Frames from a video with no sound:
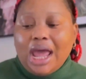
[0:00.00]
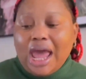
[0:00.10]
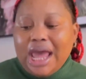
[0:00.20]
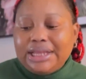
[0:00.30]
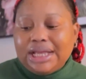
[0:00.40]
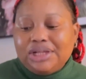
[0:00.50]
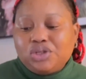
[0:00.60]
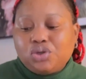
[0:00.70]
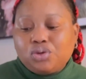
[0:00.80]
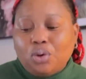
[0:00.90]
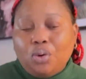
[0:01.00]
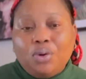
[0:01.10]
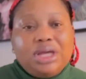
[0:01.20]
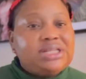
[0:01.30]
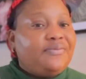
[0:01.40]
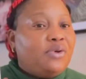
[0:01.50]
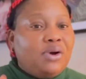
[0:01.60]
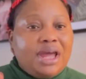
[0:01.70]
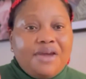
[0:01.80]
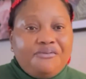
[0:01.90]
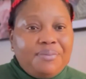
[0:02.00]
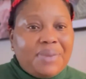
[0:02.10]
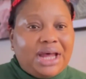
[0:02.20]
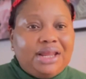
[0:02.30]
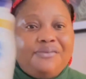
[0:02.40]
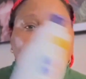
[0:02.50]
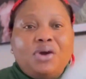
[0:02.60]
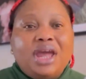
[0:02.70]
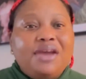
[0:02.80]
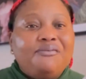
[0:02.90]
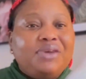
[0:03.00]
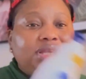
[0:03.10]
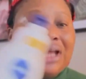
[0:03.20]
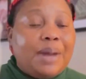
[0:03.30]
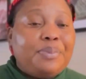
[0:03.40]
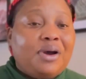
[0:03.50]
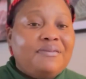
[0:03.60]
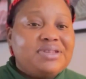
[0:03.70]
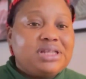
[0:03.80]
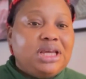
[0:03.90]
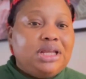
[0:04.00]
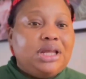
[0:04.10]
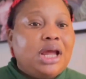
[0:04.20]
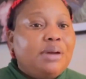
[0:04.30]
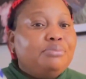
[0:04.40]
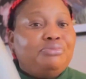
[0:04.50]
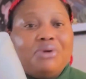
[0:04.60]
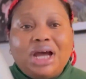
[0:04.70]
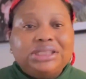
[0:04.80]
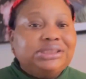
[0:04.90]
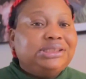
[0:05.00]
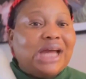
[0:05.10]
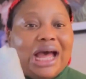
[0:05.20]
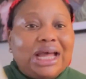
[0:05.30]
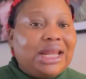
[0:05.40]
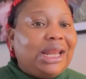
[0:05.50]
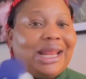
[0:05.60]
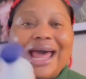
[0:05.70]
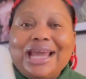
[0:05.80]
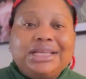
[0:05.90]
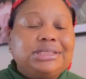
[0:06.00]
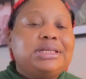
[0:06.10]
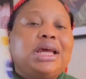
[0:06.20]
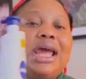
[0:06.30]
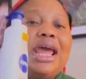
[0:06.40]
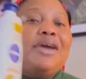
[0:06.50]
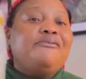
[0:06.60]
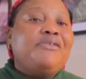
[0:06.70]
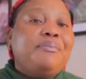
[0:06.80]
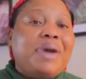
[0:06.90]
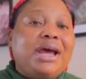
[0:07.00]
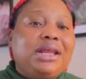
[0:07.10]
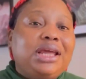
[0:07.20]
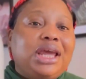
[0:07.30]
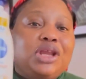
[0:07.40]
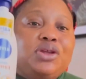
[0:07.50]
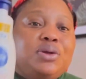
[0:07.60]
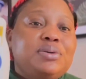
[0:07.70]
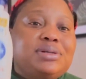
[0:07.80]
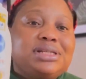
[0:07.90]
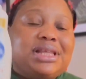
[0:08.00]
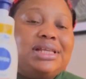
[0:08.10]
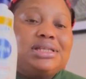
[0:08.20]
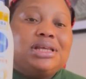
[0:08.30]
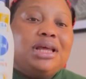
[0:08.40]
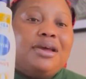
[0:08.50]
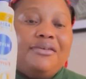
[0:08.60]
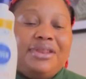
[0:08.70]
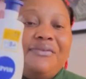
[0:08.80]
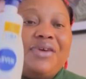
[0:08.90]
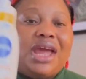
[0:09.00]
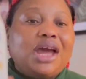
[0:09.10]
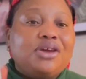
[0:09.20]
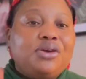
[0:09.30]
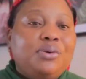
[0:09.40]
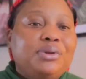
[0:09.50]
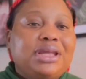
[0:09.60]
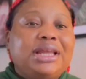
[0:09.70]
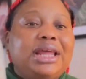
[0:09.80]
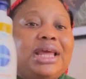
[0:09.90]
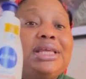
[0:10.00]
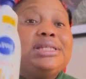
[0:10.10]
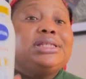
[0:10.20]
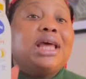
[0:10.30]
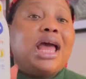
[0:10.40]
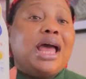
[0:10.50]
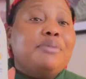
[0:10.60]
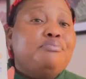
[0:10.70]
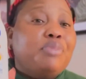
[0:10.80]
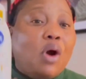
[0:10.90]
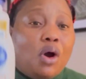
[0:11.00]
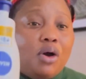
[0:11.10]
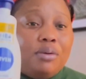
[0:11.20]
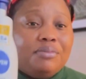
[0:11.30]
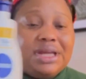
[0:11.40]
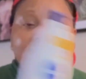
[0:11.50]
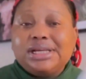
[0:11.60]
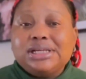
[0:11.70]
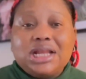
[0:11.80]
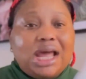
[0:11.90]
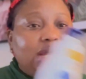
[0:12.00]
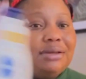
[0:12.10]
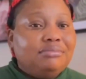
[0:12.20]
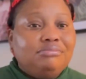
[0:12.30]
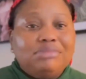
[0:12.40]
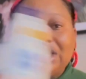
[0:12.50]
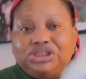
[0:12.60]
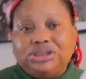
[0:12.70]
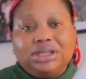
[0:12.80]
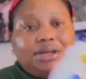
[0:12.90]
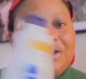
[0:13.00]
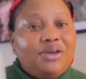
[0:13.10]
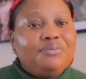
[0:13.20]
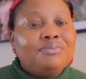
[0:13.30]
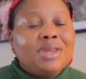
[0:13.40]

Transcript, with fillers: and also it's for everybody for every type of skin brown dark light everybody can use this nivea q10 is a bomb is it like magic it